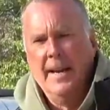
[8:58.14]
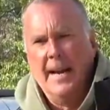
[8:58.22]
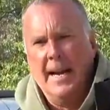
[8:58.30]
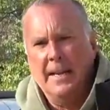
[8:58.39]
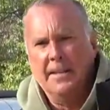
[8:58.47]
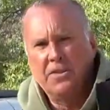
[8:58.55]

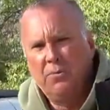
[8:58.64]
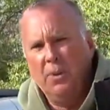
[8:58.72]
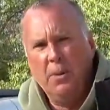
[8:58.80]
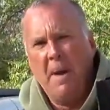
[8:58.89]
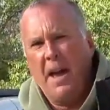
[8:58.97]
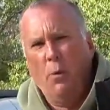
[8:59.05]
And it doesn't
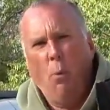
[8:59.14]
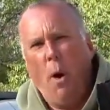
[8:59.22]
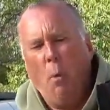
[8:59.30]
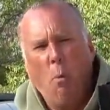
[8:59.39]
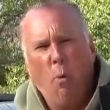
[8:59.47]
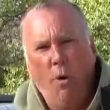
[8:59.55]
really matter
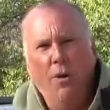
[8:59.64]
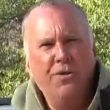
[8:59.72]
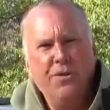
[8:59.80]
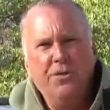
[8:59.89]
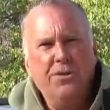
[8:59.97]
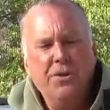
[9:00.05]
what word
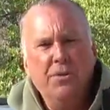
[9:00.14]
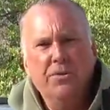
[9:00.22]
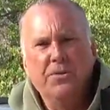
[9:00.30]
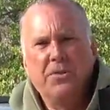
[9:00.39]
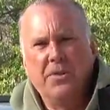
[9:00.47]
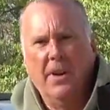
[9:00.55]
you
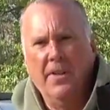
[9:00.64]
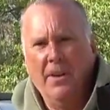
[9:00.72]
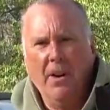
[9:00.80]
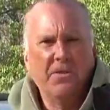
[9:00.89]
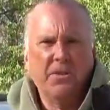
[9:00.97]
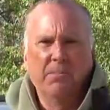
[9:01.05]
use. There
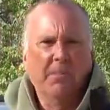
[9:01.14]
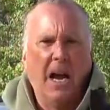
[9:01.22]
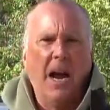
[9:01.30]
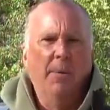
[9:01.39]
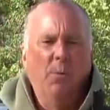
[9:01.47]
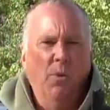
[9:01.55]
are some
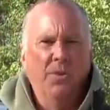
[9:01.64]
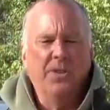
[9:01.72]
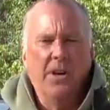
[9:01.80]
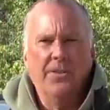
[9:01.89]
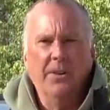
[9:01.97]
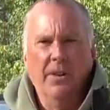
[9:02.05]
common words
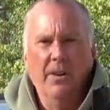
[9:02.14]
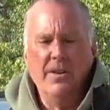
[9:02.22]
out there that are